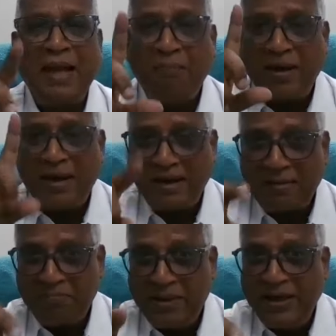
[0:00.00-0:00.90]
But at
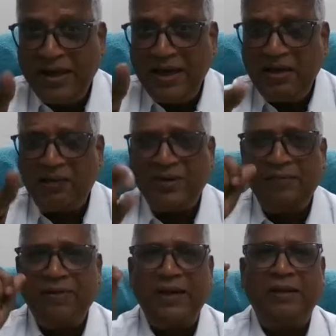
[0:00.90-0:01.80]
the beginning of the
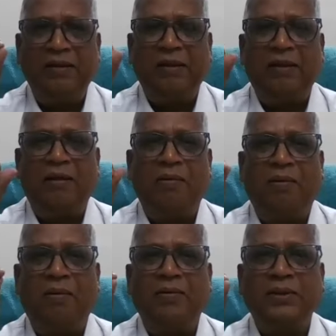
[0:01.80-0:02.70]
very
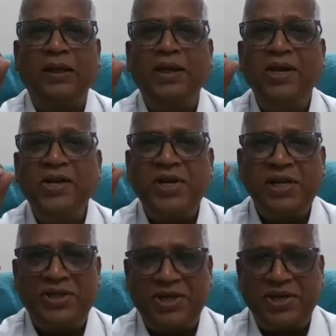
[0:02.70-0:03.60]
the initial
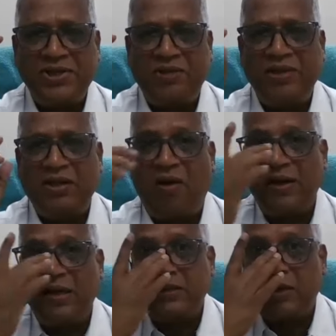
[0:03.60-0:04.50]
sessions of the
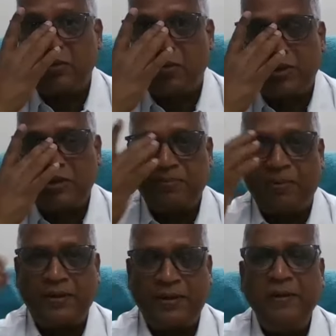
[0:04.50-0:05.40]
Congress Socialist
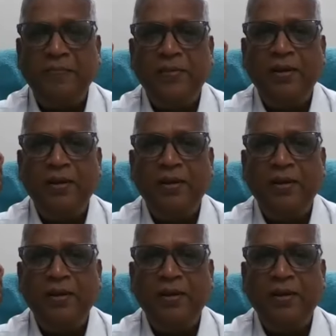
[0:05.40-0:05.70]
Party,